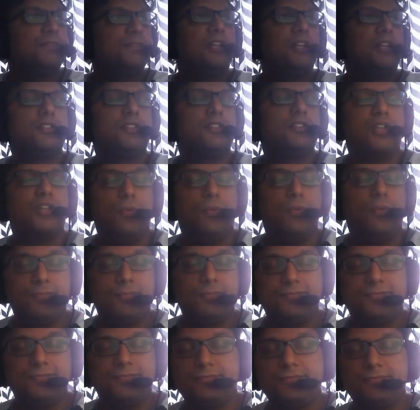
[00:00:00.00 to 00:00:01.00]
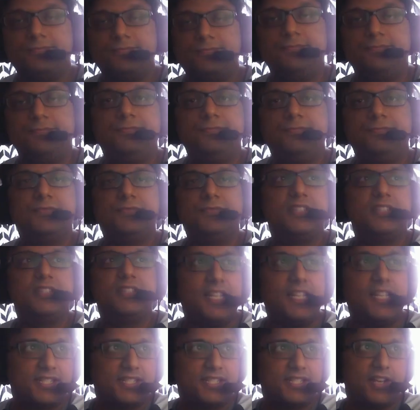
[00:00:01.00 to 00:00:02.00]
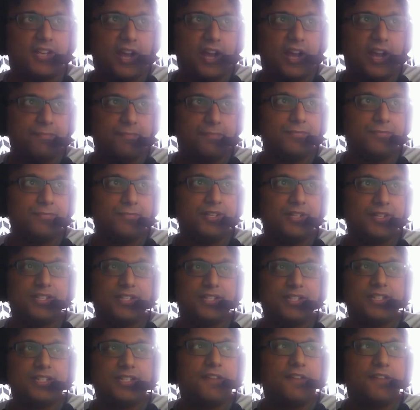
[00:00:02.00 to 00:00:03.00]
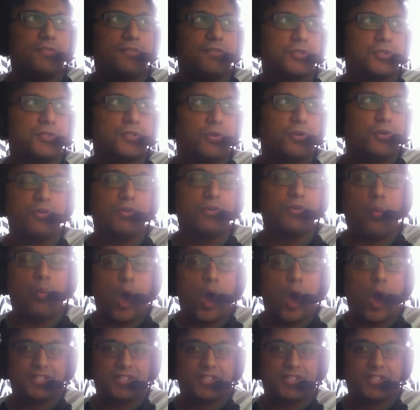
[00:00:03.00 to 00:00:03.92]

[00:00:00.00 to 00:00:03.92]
So, this time, if there was only one